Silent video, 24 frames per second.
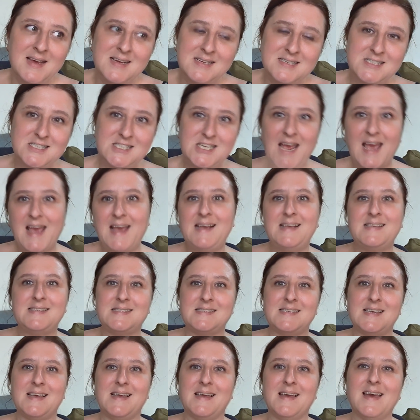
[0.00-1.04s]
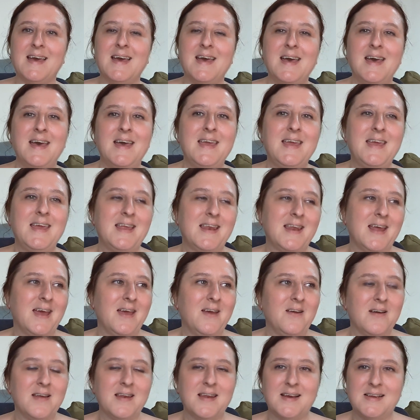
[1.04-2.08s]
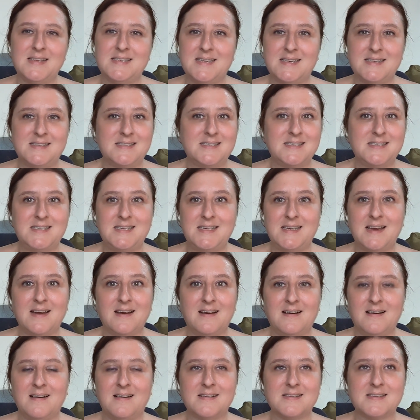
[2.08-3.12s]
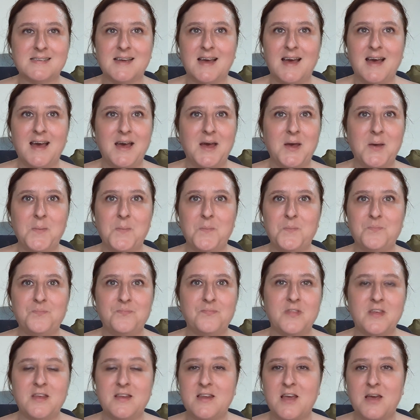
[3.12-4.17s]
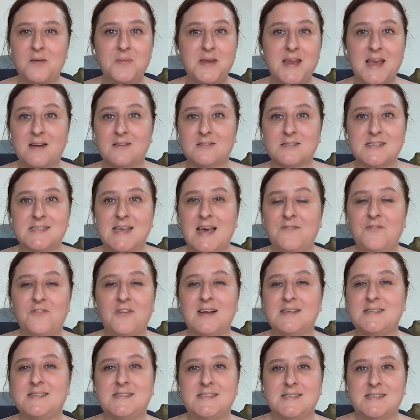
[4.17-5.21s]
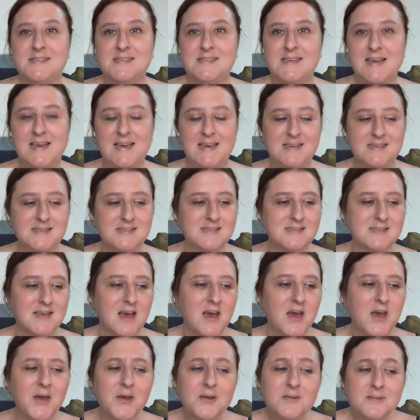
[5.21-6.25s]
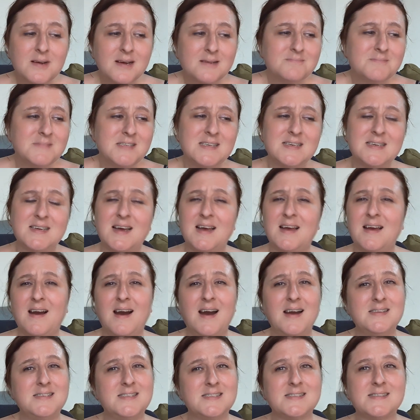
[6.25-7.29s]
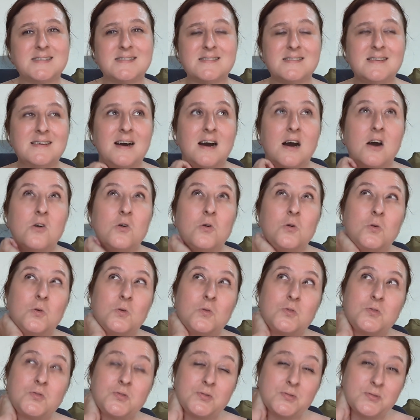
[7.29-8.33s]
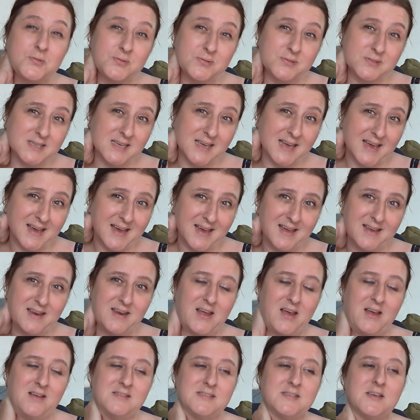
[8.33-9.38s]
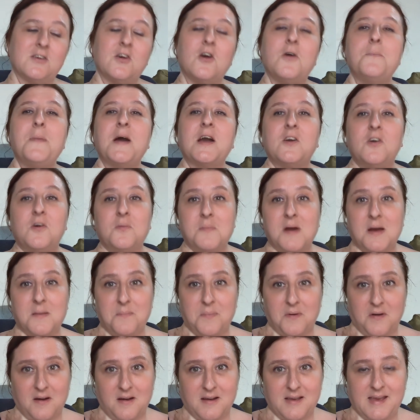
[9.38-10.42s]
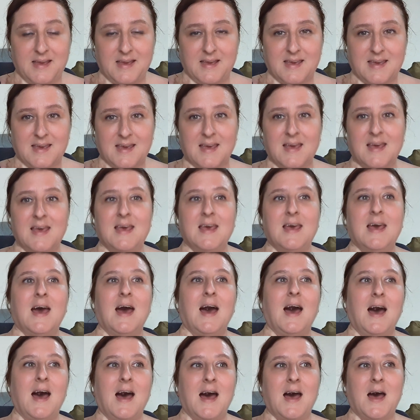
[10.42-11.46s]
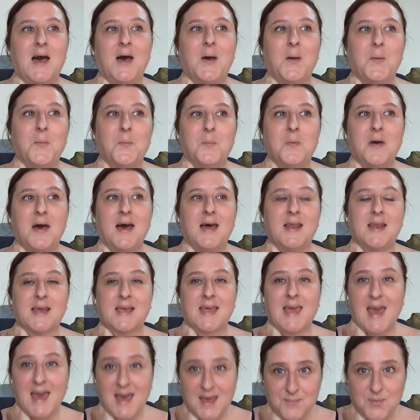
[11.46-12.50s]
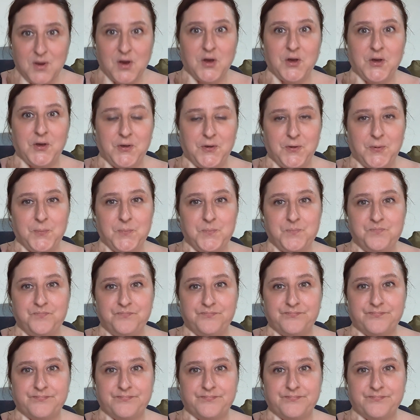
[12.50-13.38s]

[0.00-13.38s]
chasing, you know, an identity card that nobody else ever has to see. So, you know, I just thought, oh, yeah, no. So I got back on my bike and I came home.